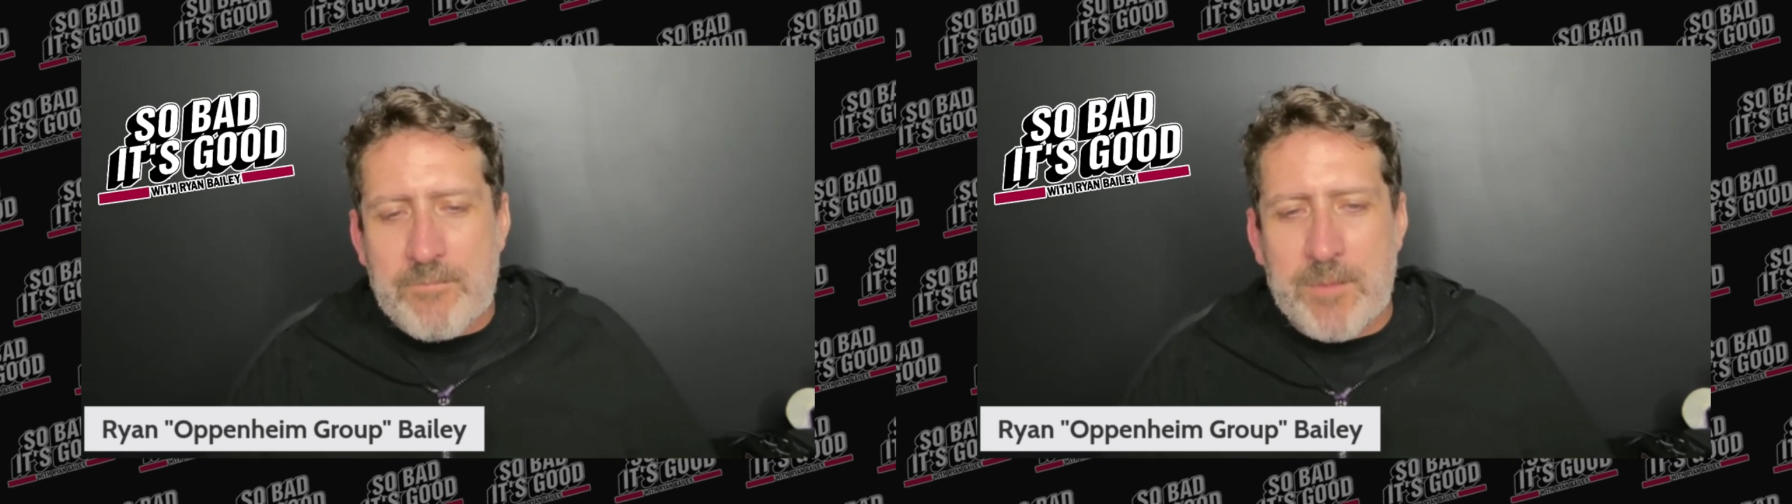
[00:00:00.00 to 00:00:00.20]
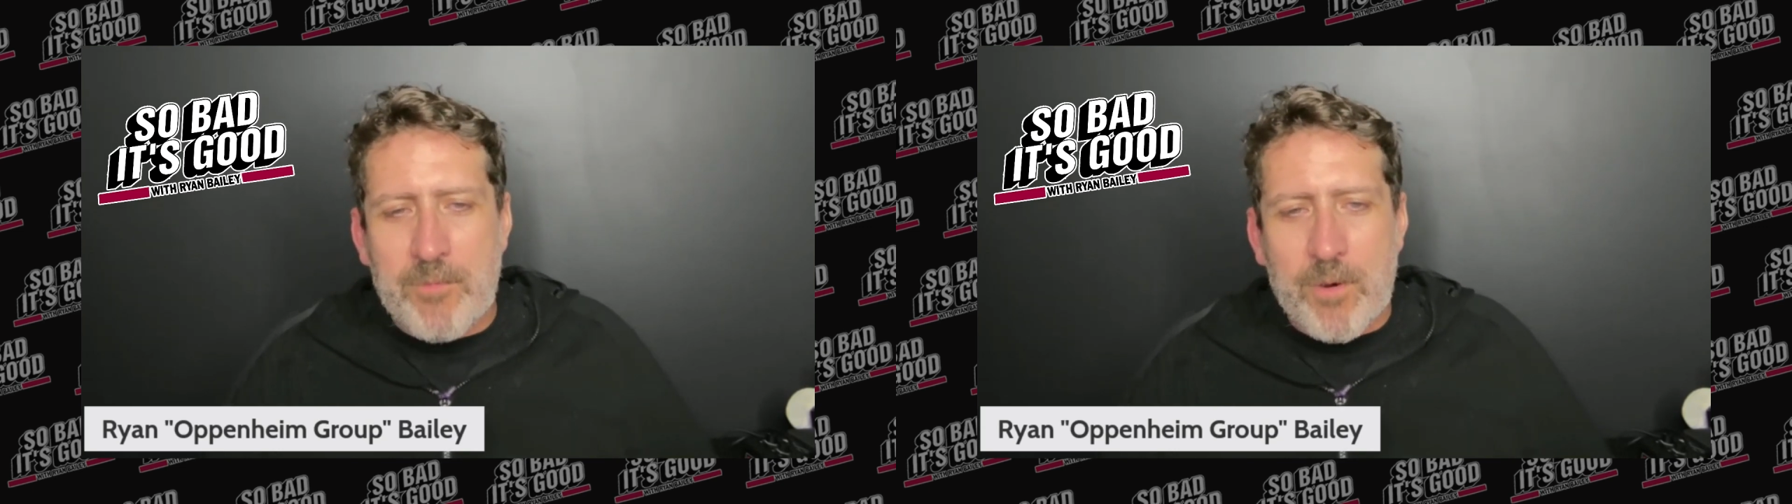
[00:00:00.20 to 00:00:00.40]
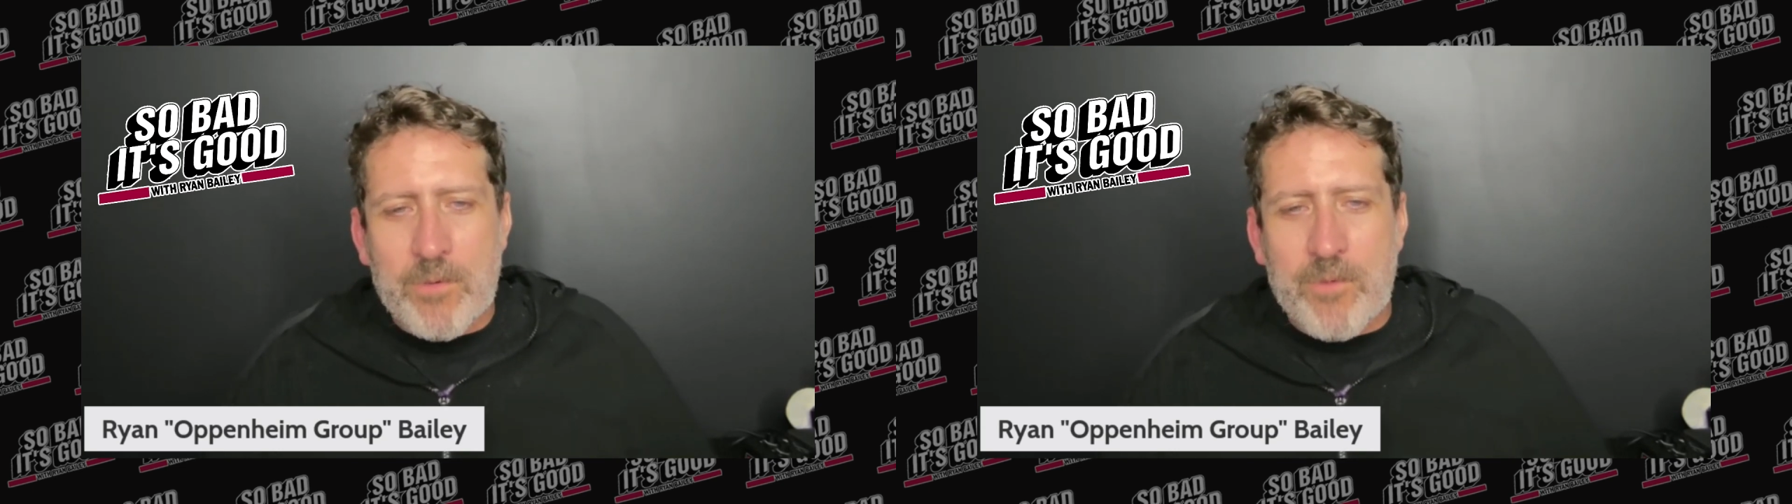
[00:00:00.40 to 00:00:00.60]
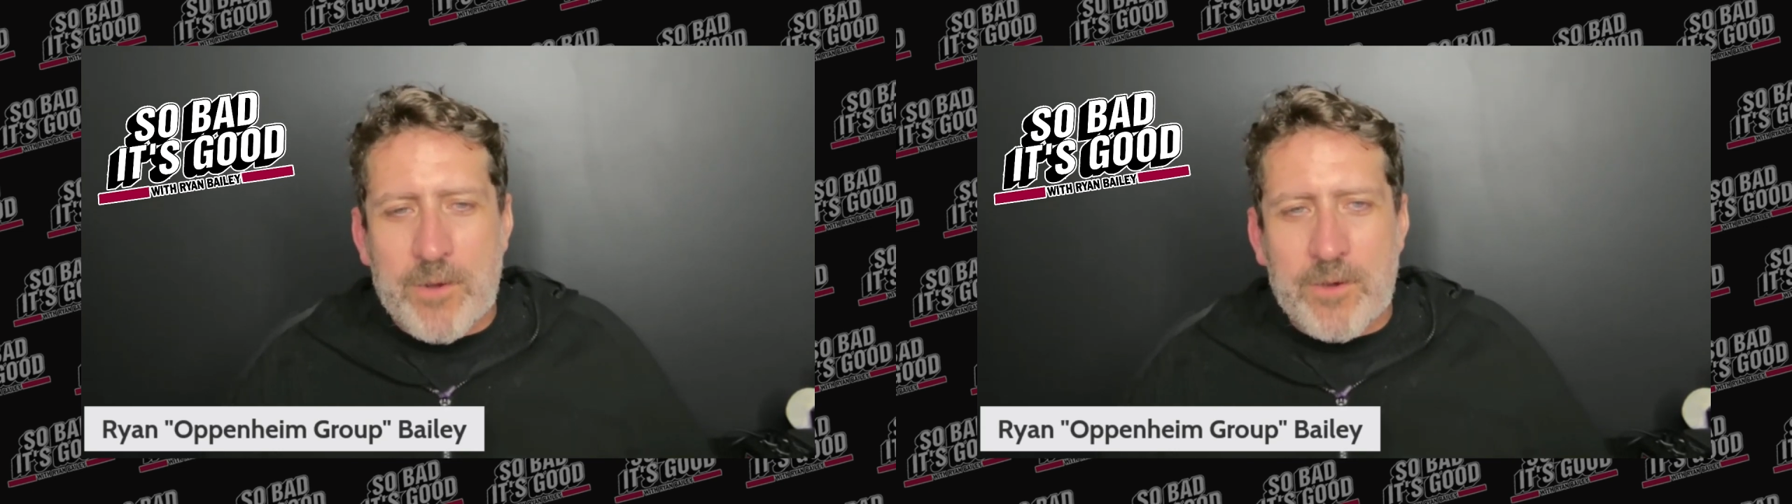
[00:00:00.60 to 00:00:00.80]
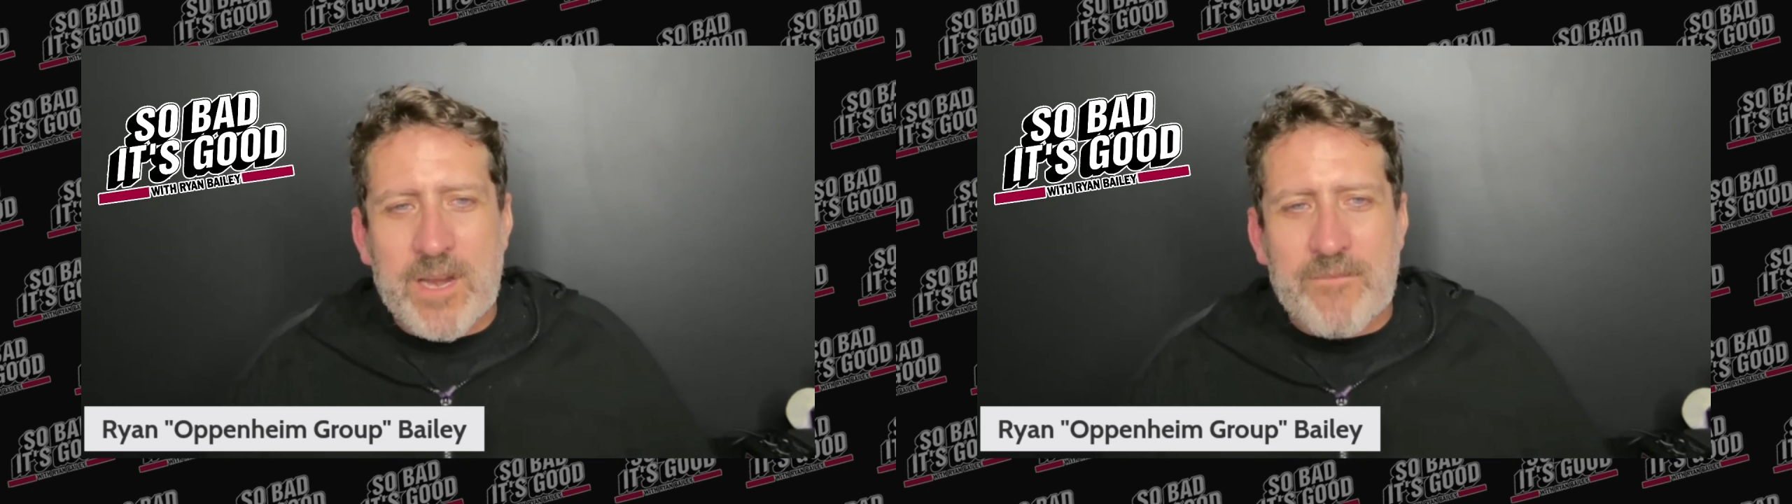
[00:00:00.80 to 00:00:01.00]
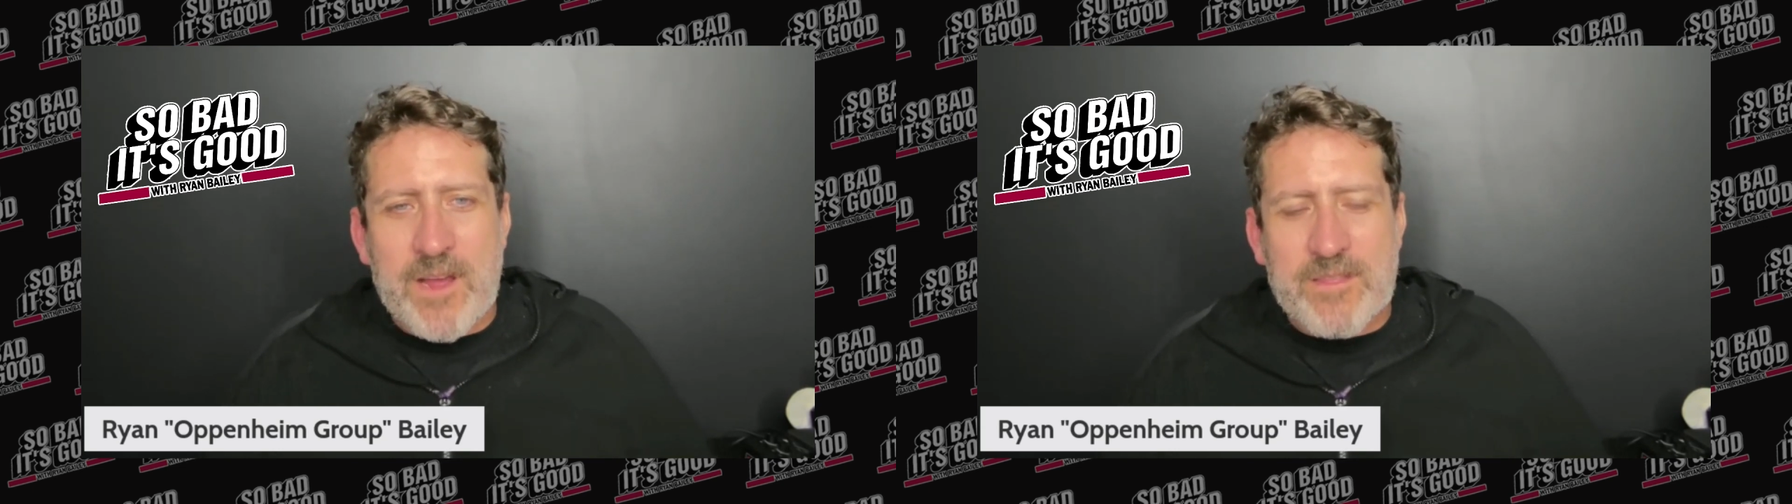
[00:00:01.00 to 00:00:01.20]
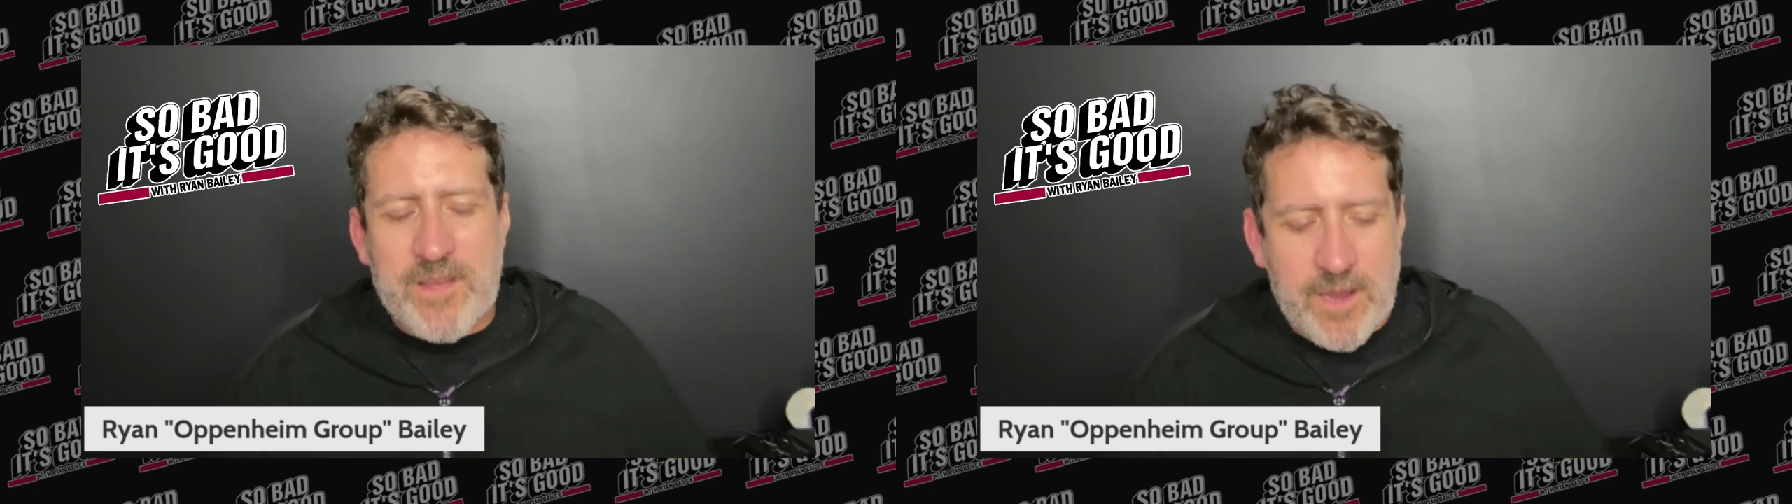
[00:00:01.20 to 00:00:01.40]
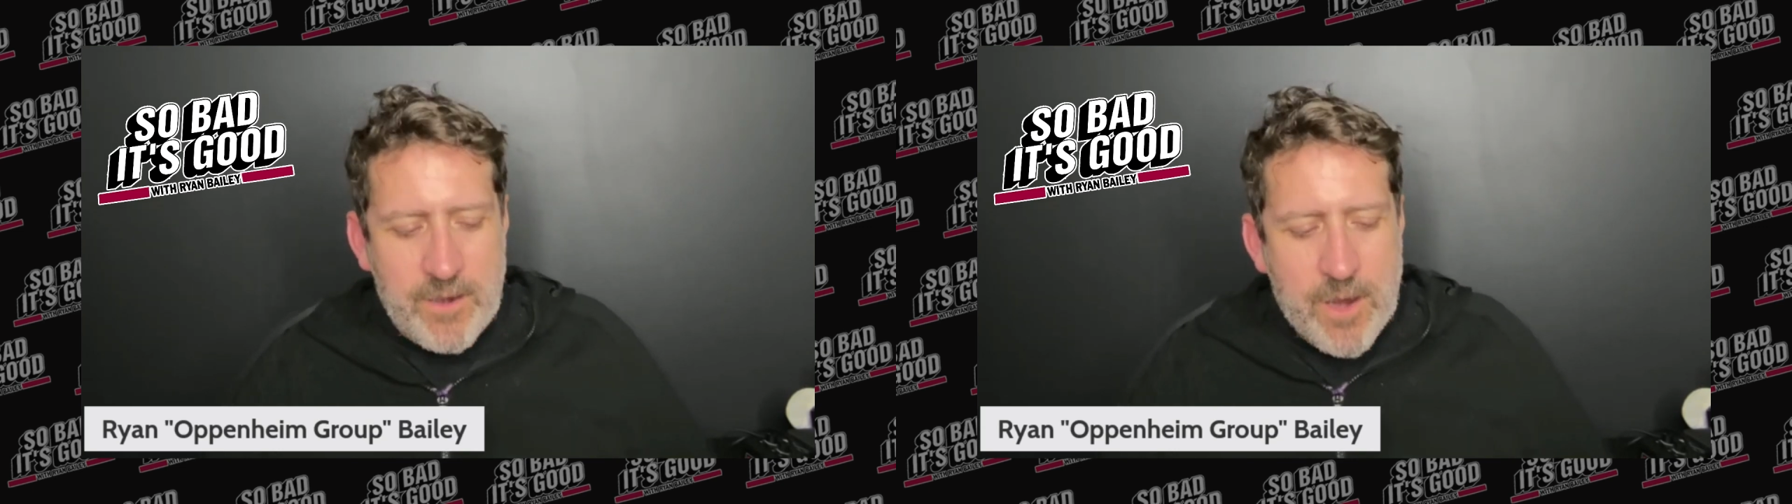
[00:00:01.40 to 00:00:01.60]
people were wondering if I said